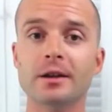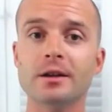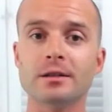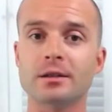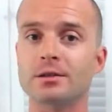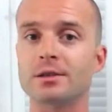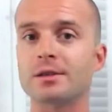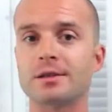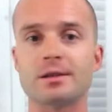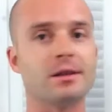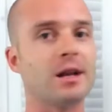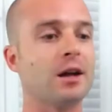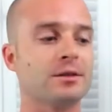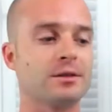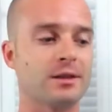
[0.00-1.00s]
to just sit
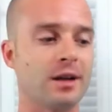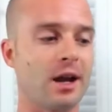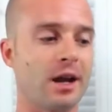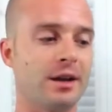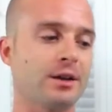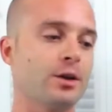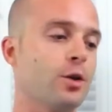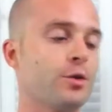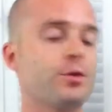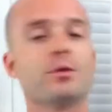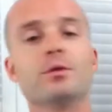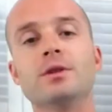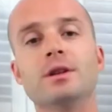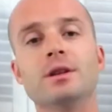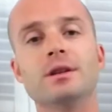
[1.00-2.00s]
outside and go
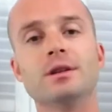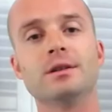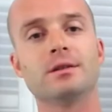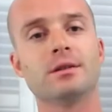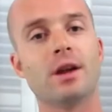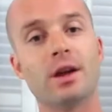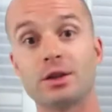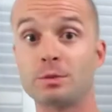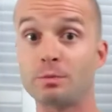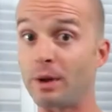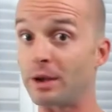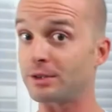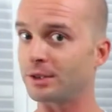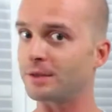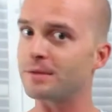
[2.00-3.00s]
through these,
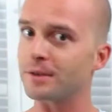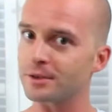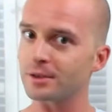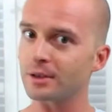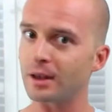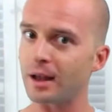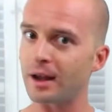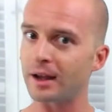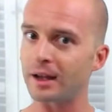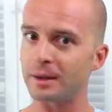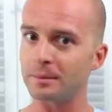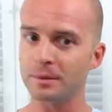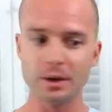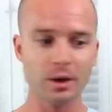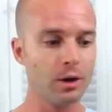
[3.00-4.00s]
especially if there's a lime